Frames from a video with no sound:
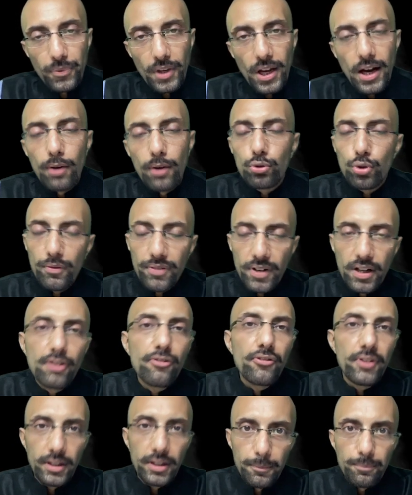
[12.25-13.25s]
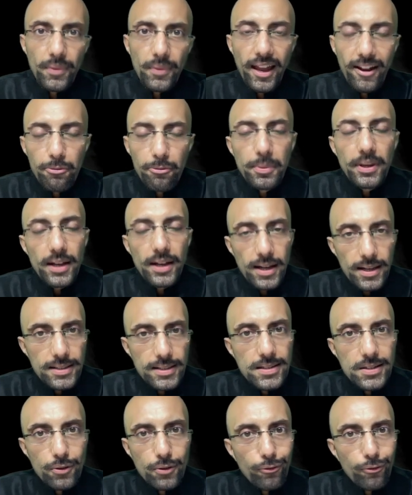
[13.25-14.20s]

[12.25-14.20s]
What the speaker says: out of 100 have been asked